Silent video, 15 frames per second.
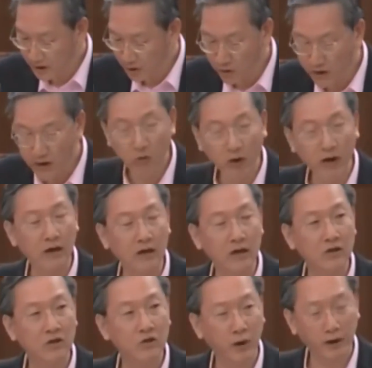champions
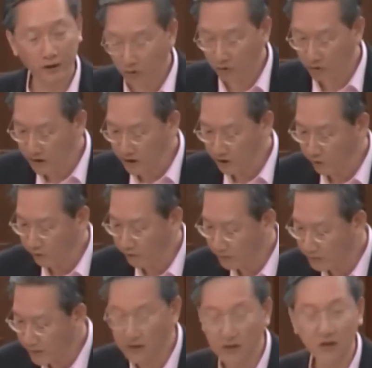should not go
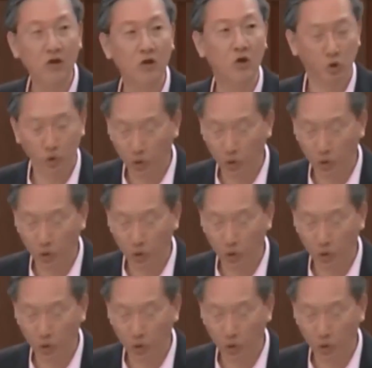unnoticed.